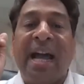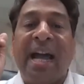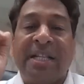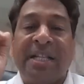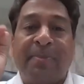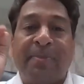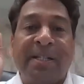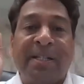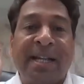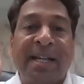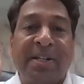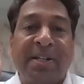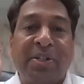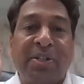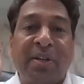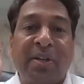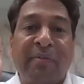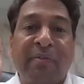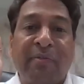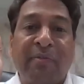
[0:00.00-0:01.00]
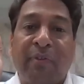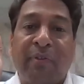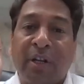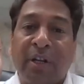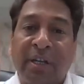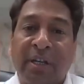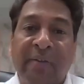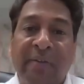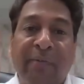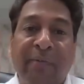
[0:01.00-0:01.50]
As per section
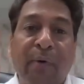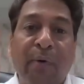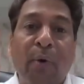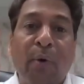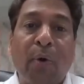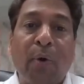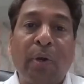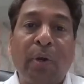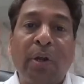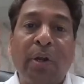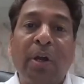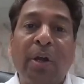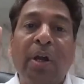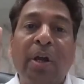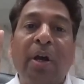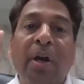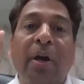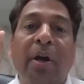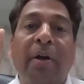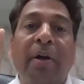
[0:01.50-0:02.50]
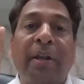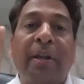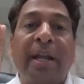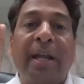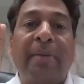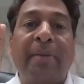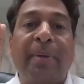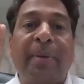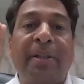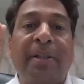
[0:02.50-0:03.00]
44,
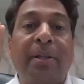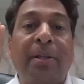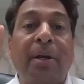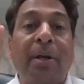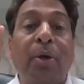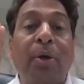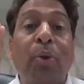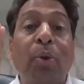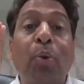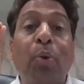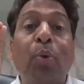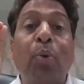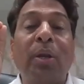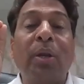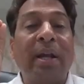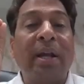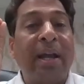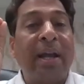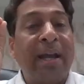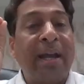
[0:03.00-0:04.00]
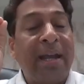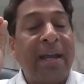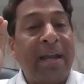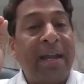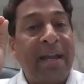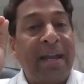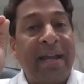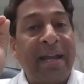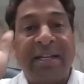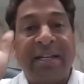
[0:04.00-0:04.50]
read with rule
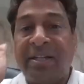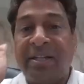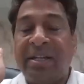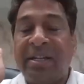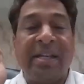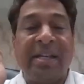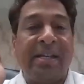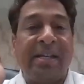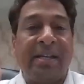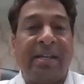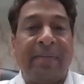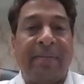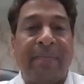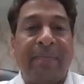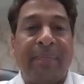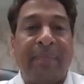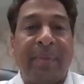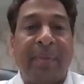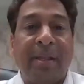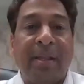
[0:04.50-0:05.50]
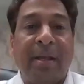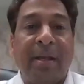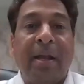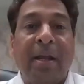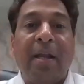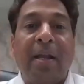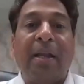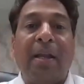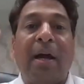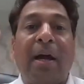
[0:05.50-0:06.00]
80.
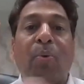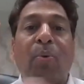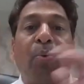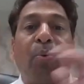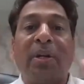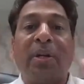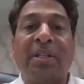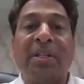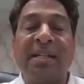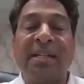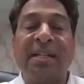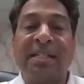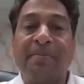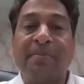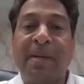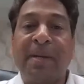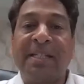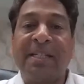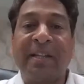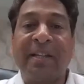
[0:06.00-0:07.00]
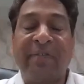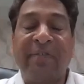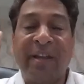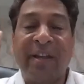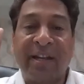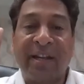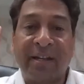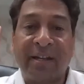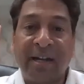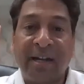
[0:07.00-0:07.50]
Now, what is the
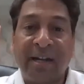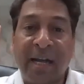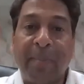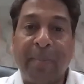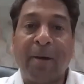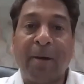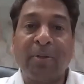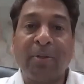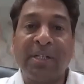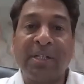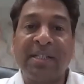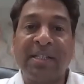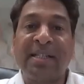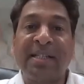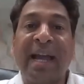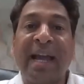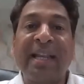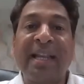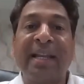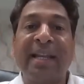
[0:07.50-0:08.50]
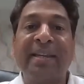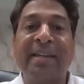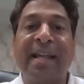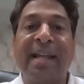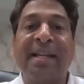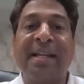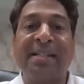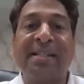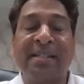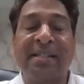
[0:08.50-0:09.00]
specific about this 9 and
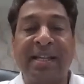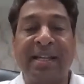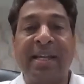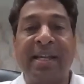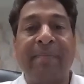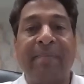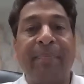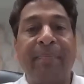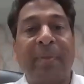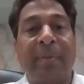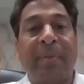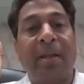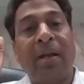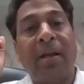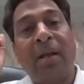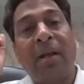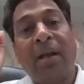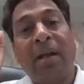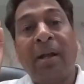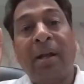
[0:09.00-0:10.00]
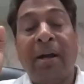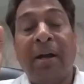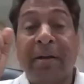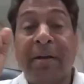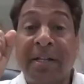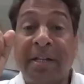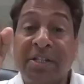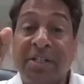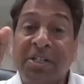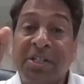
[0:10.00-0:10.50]
9C?
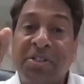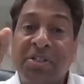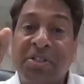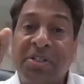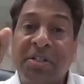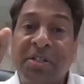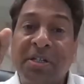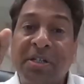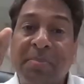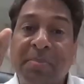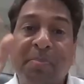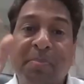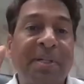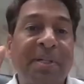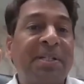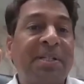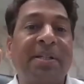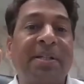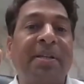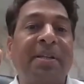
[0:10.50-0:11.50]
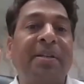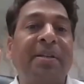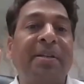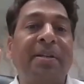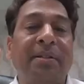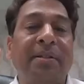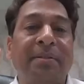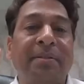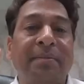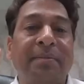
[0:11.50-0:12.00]
Registered
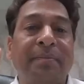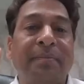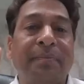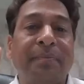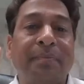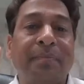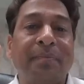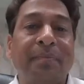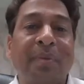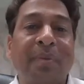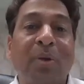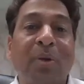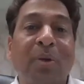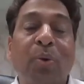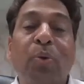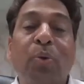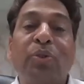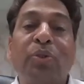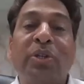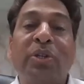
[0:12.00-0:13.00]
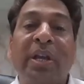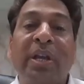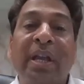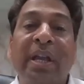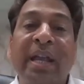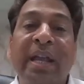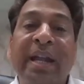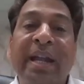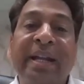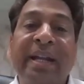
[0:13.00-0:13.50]
person whose
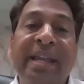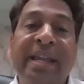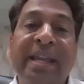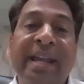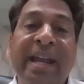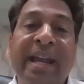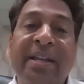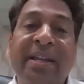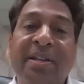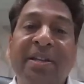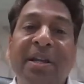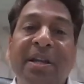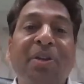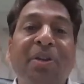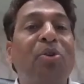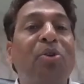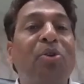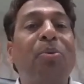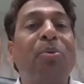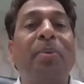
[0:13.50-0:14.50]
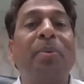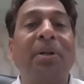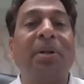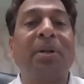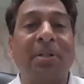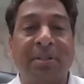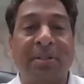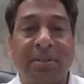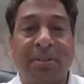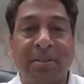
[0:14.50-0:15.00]
aggregate
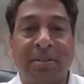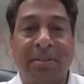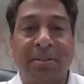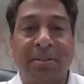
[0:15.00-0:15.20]
turnover